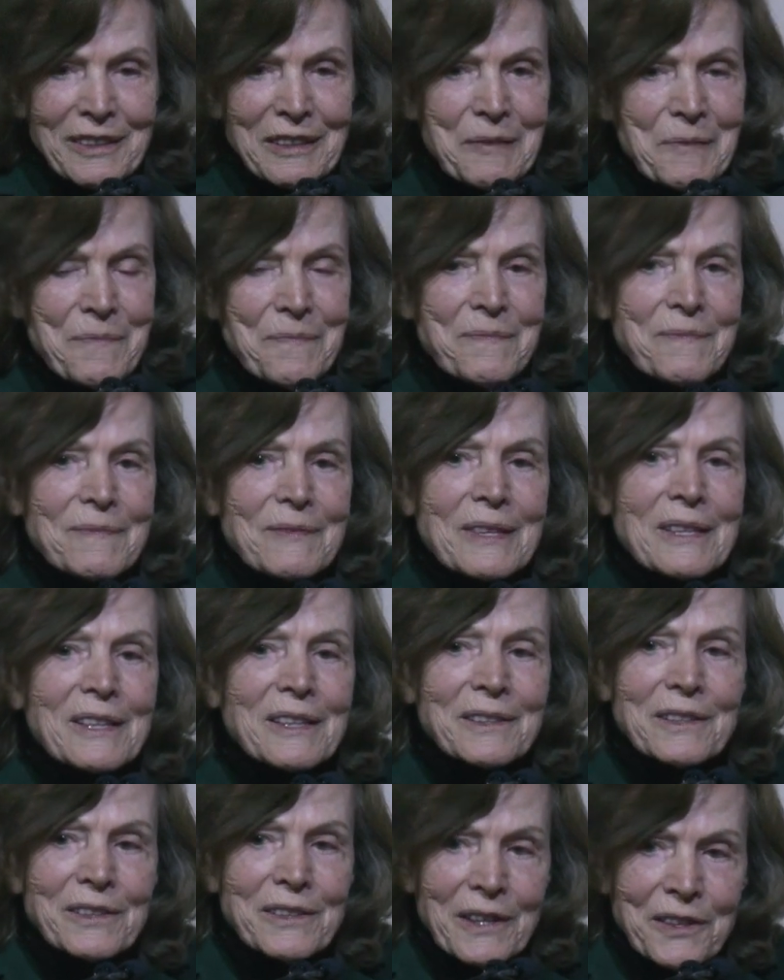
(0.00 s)
we should,
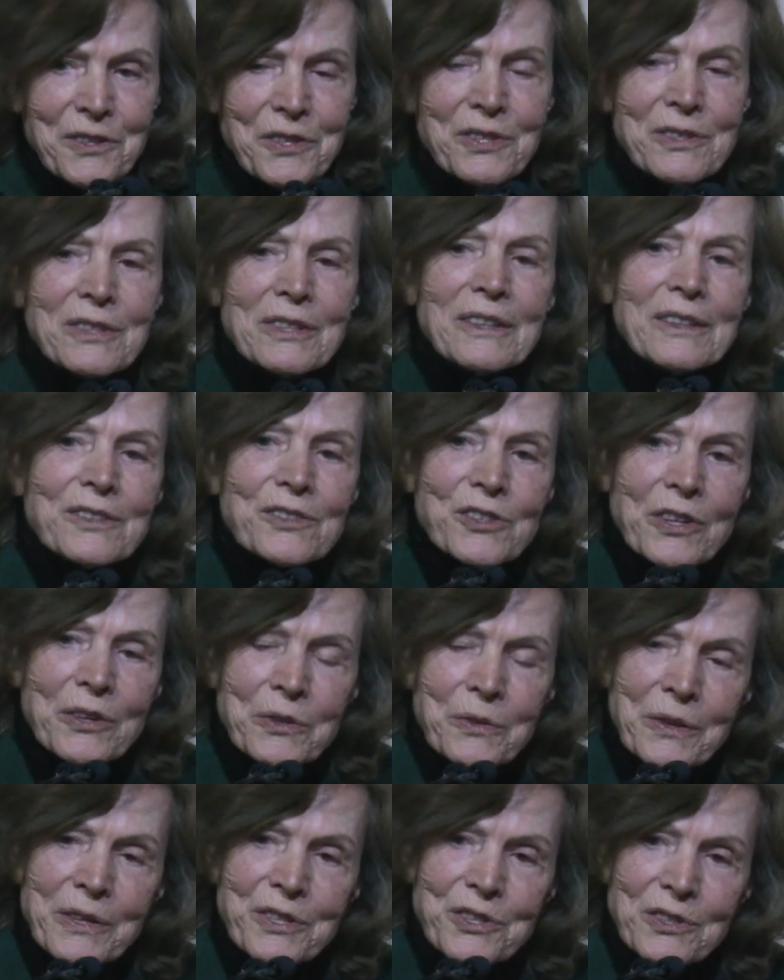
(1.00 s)
in the
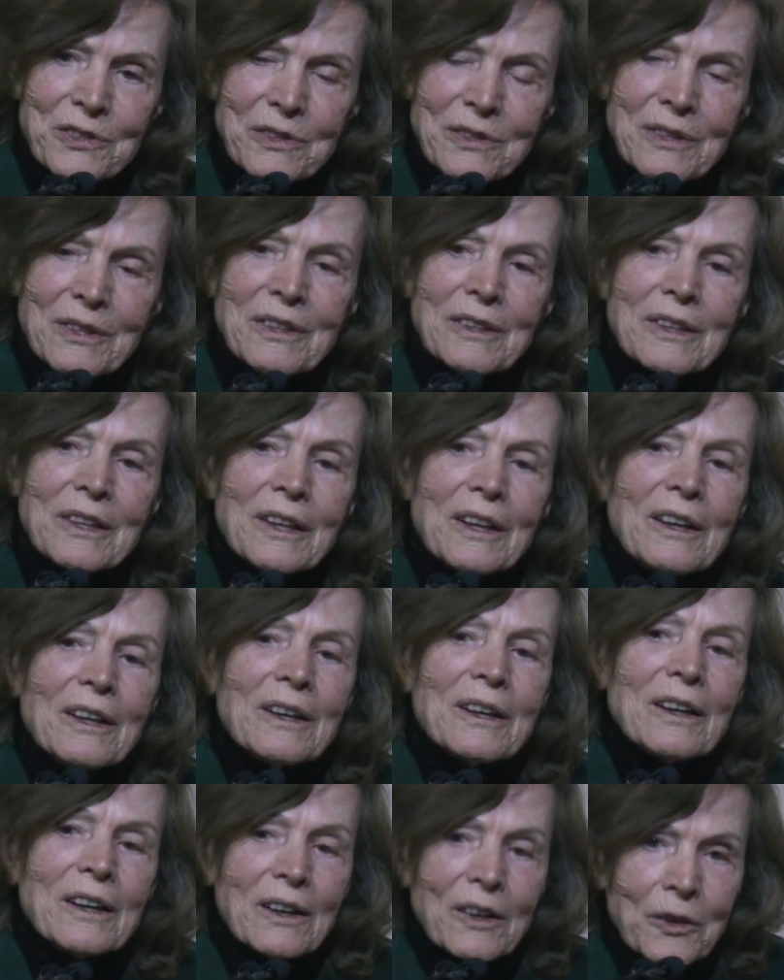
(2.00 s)
next generation